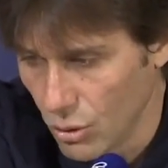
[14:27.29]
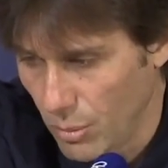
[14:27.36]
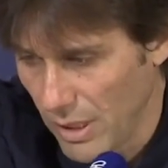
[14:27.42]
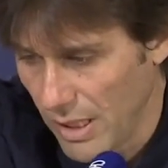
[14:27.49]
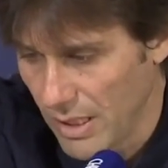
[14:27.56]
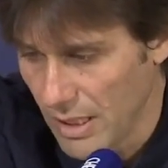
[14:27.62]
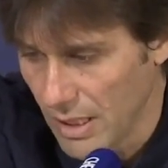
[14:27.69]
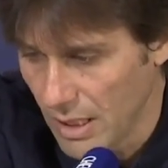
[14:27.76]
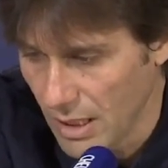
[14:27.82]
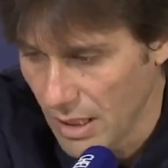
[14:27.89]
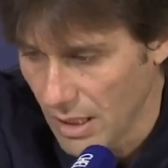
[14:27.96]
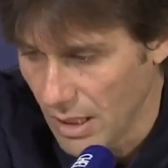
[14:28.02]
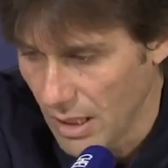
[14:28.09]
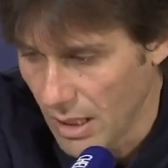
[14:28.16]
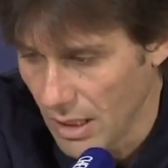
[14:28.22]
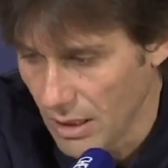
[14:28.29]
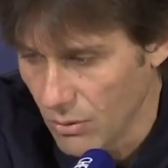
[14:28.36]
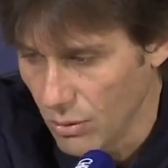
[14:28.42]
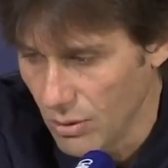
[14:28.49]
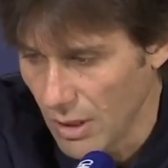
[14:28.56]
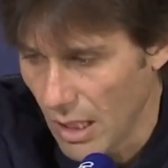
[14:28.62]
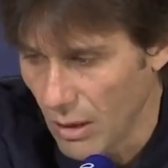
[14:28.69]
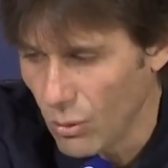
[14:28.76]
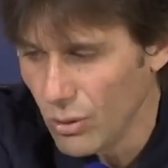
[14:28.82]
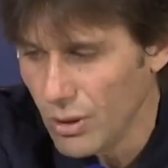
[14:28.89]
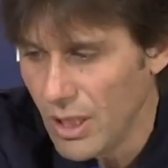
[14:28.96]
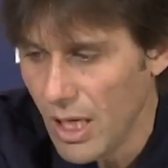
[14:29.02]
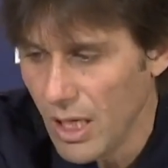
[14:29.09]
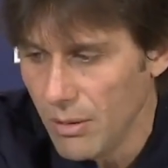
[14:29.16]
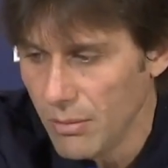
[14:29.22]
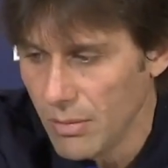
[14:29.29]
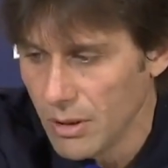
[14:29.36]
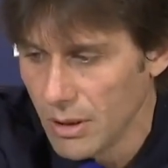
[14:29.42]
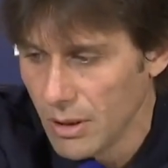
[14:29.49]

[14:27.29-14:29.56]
play a good game,